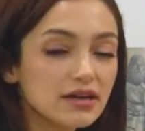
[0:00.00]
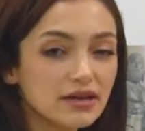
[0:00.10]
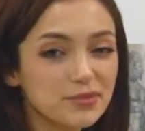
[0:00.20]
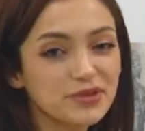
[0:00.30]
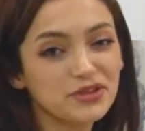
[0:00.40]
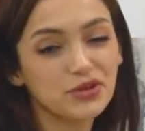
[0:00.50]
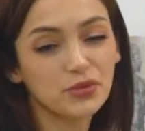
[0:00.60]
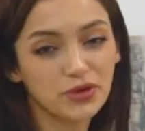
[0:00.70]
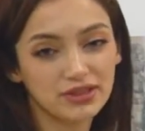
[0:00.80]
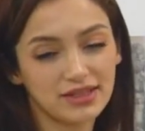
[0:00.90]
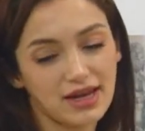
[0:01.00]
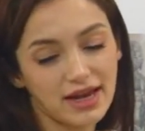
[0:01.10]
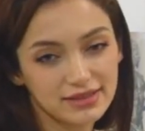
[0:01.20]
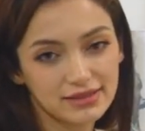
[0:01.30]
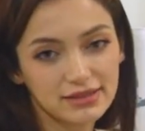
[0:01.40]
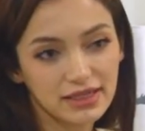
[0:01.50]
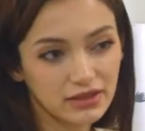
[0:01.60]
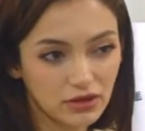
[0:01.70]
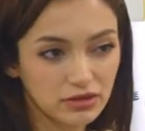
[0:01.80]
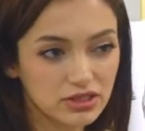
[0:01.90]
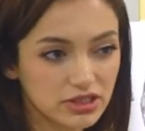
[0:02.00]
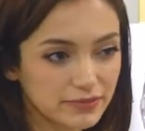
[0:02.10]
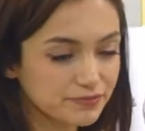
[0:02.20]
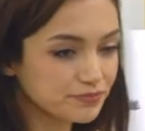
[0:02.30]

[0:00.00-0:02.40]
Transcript: company in the world that has this technology.